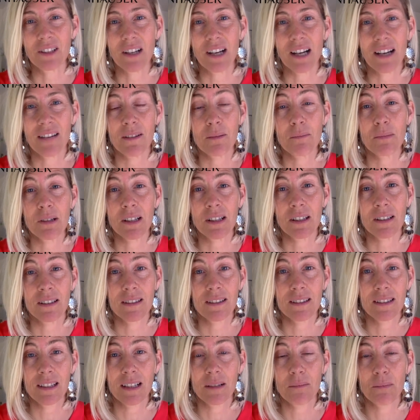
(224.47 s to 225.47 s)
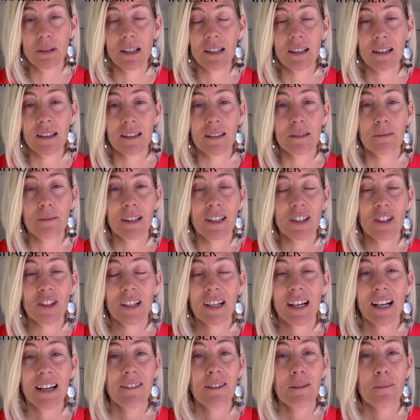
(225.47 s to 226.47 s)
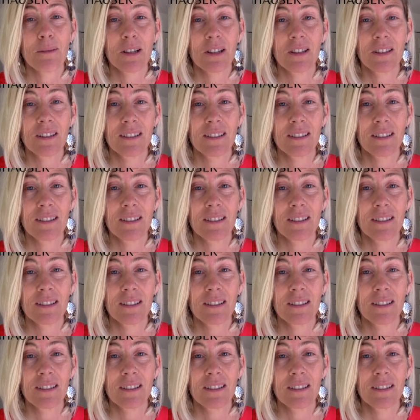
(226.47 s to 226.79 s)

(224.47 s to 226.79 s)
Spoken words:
a high vibrational state, because when you're in a high vibrational